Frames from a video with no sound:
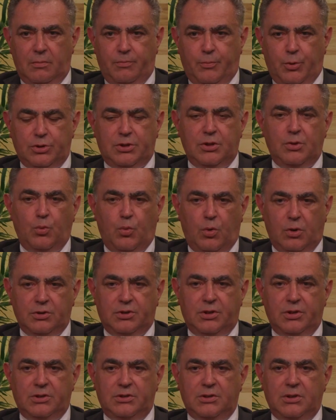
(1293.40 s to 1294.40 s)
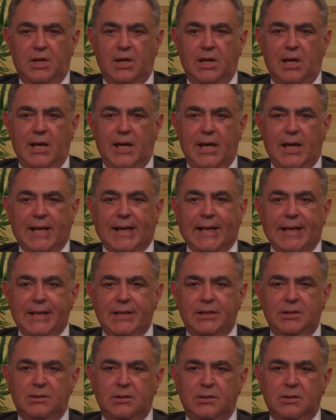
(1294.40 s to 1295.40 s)
Putin wanted a
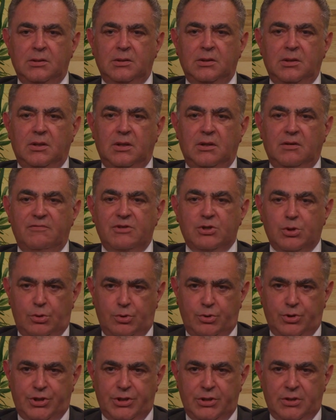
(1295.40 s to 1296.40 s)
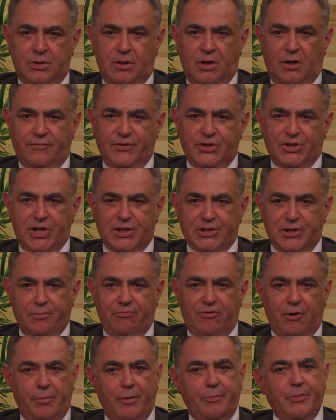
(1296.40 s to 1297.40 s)
clean resolution of the Chechen
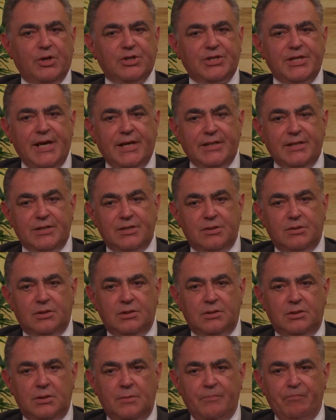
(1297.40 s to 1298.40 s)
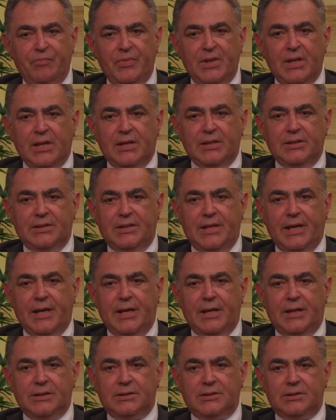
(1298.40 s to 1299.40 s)
problem because he understood
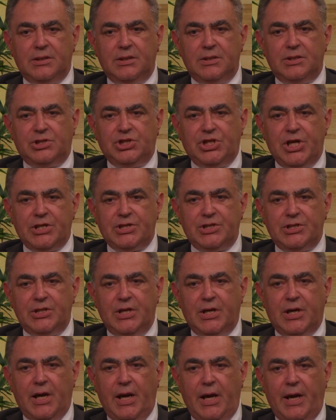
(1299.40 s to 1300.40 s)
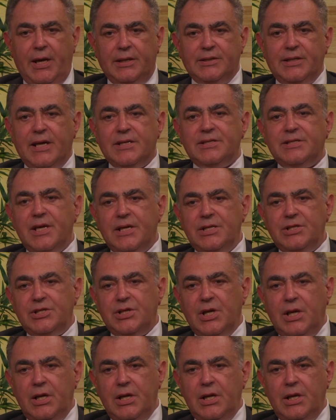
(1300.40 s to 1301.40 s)
that Chechnya had
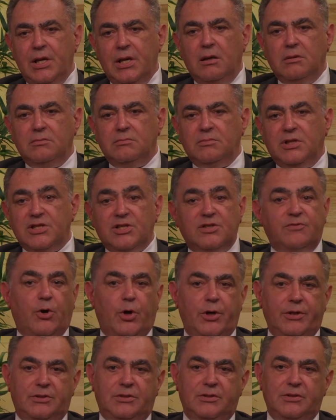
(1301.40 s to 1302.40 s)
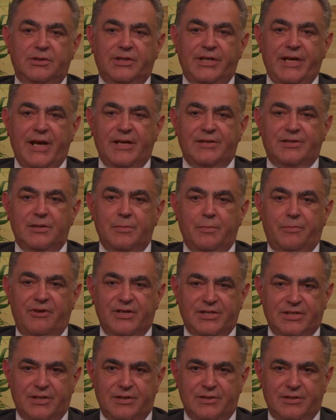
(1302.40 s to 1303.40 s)
essentially destroyed the Yeltsin
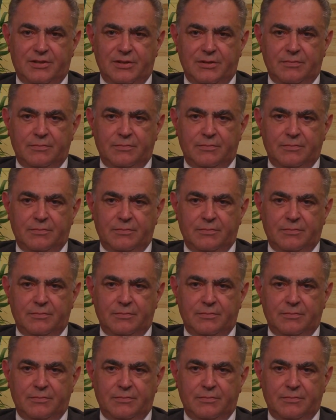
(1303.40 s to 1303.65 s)
presidency.